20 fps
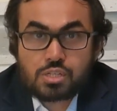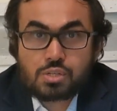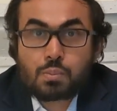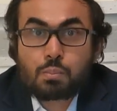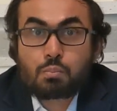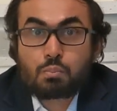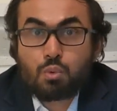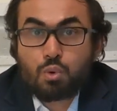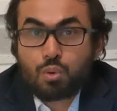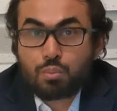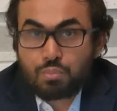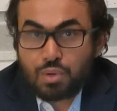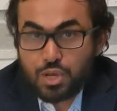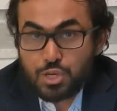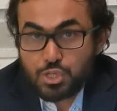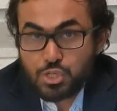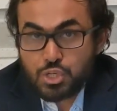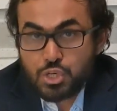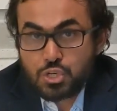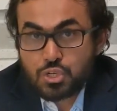poor
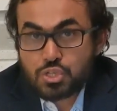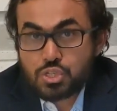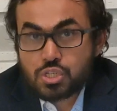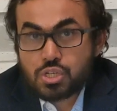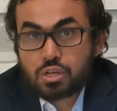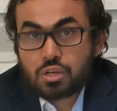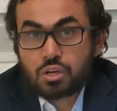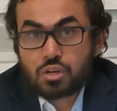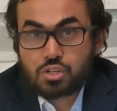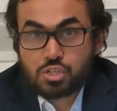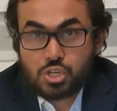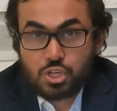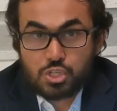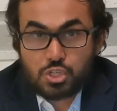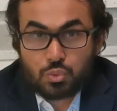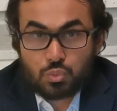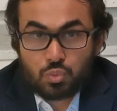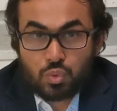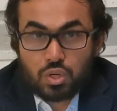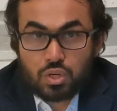pensioners, construction
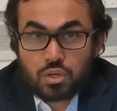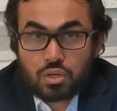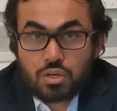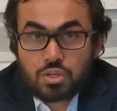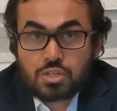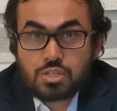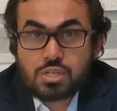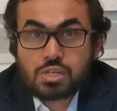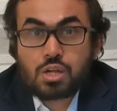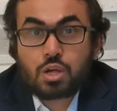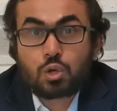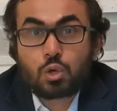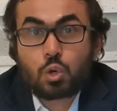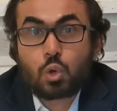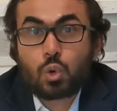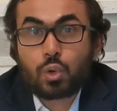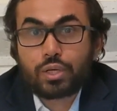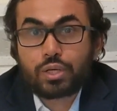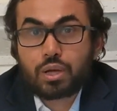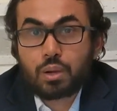workers,
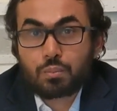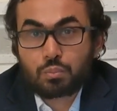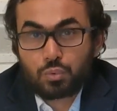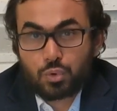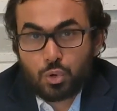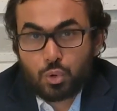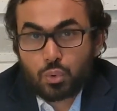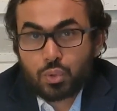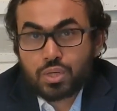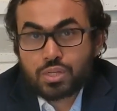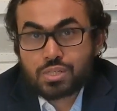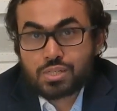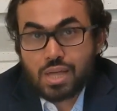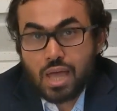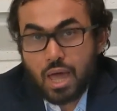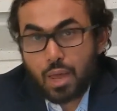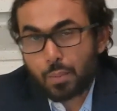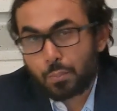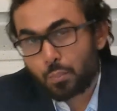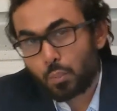low-income widowers,
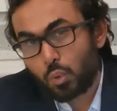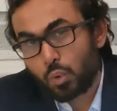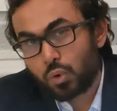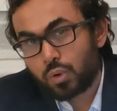and more.